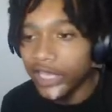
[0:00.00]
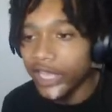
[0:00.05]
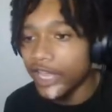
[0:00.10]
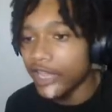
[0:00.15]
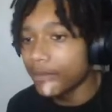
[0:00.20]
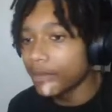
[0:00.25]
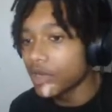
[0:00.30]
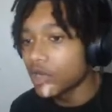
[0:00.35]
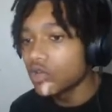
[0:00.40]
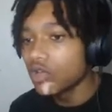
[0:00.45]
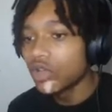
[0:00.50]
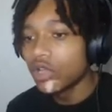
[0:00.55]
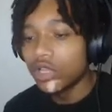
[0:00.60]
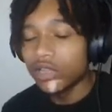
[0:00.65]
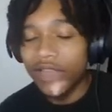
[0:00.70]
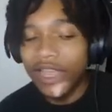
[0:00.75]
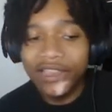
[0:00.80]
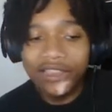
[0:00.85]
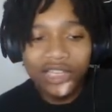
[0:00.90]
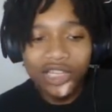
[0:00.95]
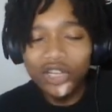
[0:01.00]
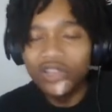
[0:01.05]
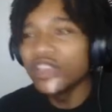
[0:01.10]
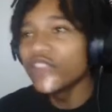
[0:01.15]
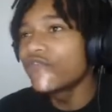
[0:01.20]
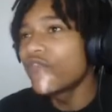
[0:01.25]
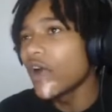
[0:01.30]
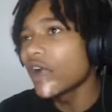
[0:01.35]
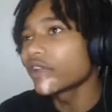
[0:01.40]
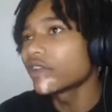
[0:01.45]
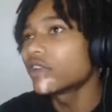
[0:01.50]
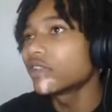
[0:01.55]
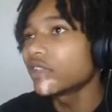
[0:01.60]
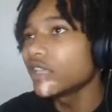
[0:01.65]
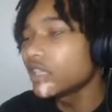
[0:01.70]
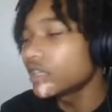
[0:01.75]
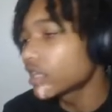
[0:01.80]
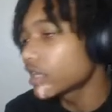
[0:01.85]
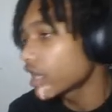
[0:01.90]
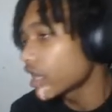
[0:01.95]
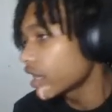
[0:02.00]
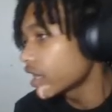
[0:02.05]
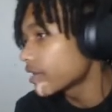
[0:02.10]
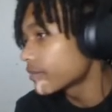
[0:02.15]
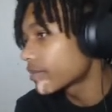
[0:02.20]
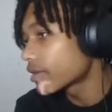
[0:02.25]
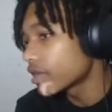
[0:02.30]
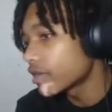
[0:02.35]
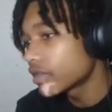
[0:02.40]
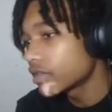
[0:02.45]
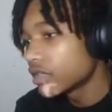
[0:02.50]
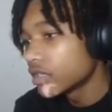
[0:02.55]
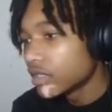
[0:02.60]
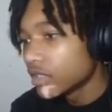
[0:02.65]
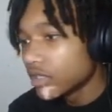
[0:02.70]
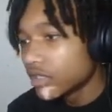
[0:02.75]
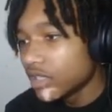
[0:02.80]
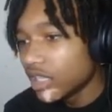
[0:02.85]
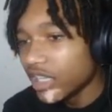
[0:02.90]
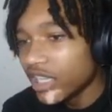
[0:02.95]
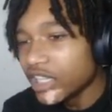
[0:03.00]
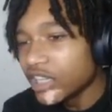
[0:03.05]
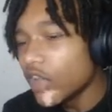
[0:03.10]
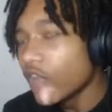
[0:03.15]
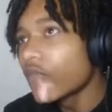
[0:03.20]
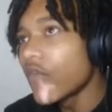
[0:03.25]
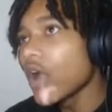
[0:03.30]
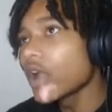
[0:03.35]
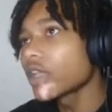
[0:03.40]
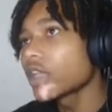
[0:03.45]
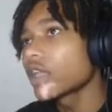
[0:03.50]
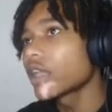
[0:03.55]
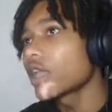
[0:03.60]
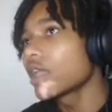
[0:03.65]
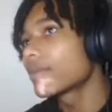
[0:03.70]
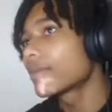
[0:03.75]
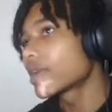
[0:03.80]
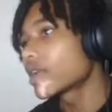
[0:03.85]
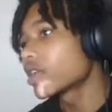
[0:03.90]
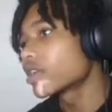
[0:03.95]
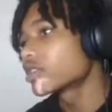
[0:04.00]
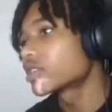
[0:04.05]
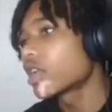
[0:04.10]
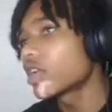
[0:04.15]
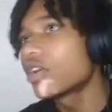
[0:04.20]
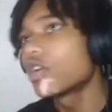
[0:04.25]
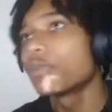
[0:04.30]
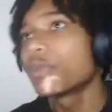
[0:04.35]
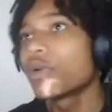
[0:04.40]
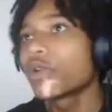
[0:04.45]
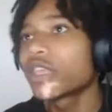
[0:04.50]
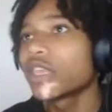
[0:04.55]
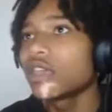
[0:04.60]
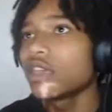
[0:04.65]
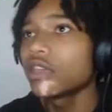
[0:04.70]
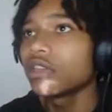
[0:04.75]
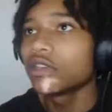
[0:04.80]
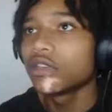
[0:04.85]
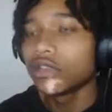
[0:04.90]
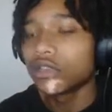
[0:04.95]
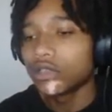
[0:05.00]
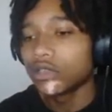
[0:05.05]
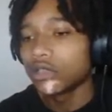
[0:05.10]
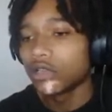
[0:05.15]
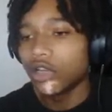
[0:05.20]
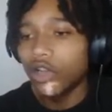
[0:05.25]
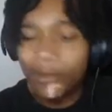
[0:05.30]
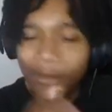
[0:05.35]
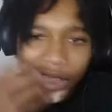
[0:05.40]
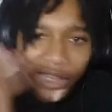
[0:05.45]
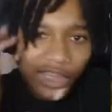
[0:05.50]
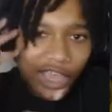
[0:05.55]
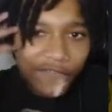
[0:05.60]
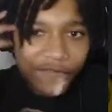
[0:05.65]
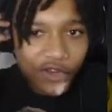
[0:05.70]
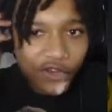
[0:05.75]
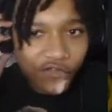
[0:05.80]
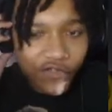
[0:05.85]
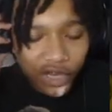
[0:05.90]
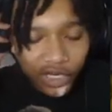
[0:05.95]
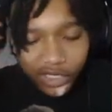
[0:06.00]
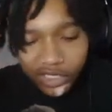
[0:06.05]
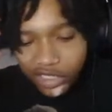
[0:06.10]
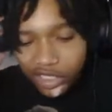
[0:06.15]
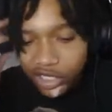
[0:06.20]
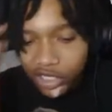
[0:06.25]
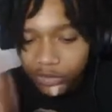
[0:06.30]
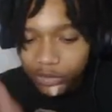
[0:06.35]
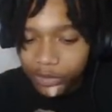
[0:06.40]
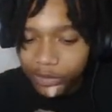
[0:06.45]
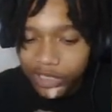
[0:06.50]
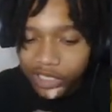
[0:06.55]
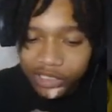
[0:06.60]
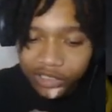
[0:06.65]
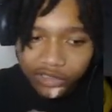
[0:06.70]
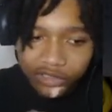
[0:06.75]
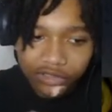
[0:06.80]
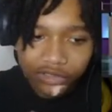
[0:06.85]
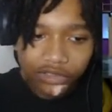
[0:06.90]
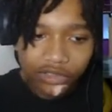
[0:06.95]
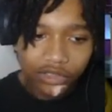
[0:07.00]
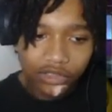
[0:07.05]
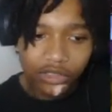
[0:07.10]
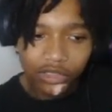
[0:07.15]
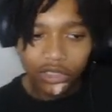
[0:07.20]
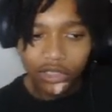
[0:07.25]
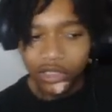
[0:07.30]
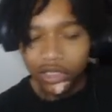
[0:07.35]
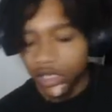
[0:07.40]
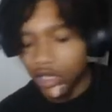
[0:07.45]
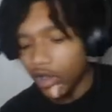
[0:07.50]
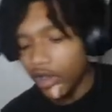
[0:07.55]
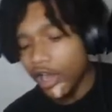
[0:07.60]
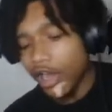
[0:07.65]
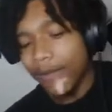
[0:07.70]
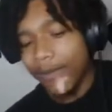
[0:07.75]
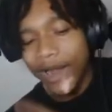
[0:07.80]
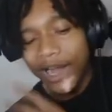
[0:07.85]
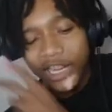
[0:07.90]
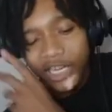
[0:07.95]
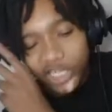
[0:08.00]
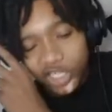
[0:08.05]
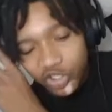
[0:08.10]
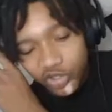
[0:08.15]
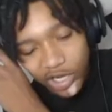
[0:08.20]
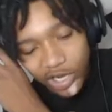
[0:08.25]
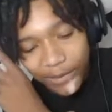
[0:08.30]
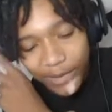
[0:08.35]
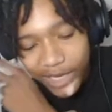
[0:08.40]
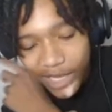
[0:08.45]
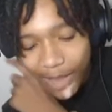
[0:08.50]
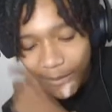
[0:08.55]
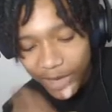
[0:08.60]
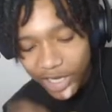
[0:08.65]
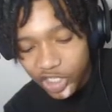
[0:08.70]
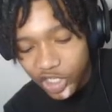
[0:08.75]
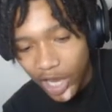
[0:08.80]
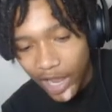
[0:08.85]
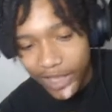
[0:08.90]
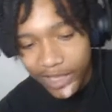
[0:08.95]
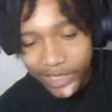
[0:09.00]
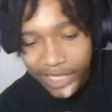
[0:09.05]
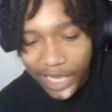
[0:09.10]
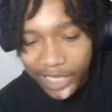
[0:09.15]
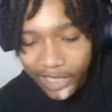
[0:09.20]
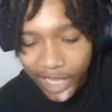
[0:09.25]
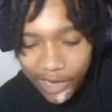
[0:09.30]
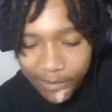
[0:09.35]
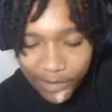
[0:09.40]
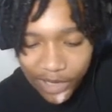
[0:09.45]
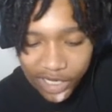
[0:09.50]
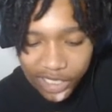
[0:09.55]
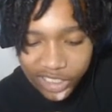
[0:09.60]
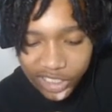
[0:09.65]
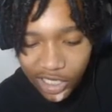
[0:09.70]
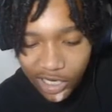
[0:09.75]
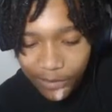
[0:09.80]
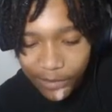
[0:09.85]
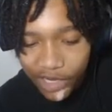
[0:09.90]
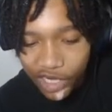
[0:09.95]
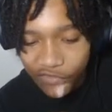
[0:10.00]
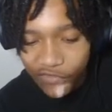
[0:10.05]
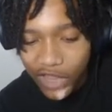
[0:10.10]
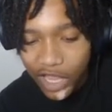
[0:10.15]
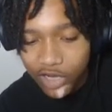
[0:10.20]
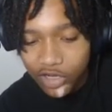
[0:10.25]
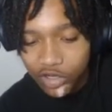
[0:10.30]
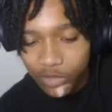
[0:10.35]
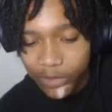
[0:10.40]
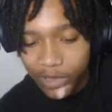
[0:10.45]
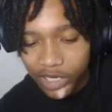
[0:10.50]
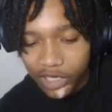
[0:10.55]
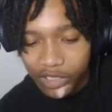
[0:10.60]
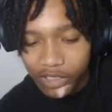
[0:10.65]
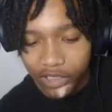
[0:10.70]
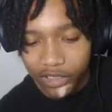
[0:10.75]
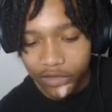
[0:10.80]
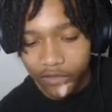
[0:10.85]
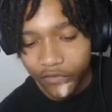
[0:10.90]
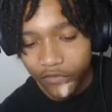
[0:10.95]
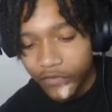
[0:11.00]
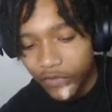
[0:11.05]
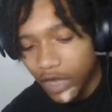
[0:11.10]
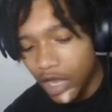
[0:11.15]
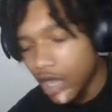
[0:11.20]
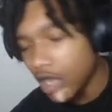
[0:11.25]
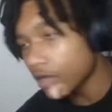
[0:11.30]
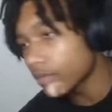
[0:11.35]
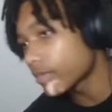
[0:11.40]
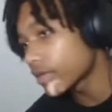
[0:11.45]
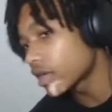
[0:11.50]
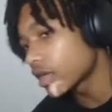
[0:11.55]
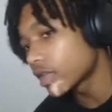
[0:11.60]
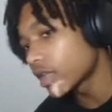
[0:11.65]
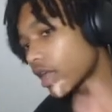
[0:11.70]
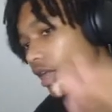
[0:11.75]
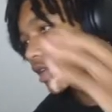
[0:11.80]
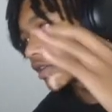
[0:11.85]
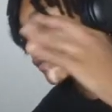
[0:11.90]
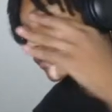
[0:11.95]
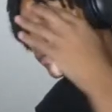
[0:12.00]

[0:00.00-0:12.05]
game, bro. Like, literally fucking delete the game, bro. Delete the fucking game, bro. You're terrible, kid. All my life, you're fucking terrible, bro. Yo, everybody in the stream, bro, y'all make sure y'all hit that like button and sub button if y'all new, bro. Fuck, bro, like,